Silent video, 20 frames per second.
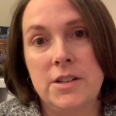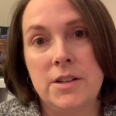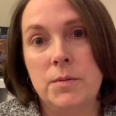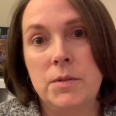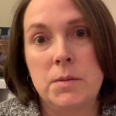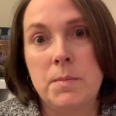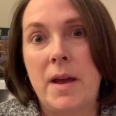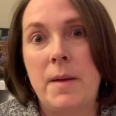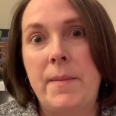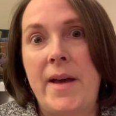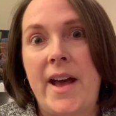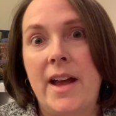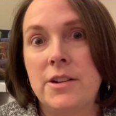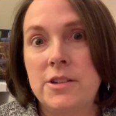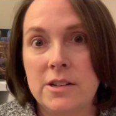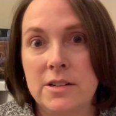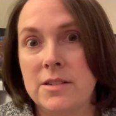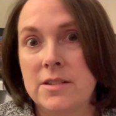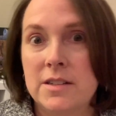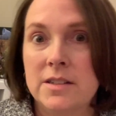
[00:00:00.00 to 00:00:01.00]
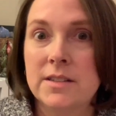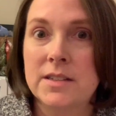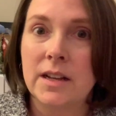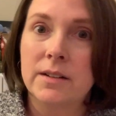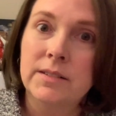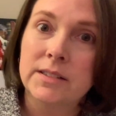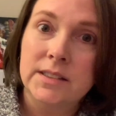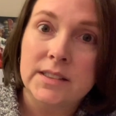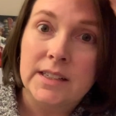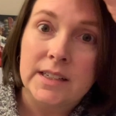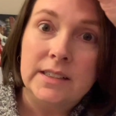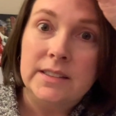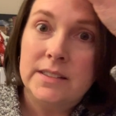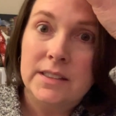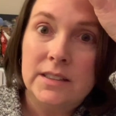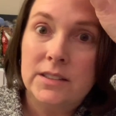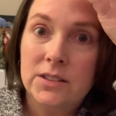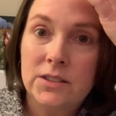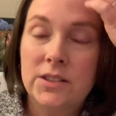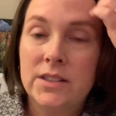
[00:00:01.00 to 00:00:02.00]
It was my passion since I was like
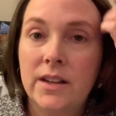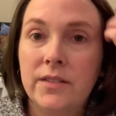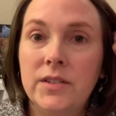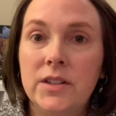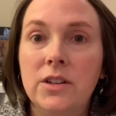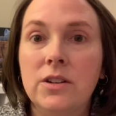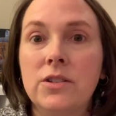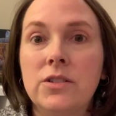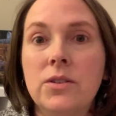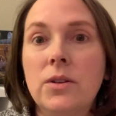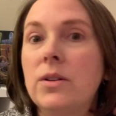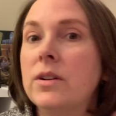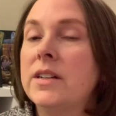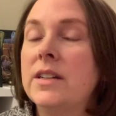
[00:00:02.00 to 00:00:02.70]
6 or 7 years old.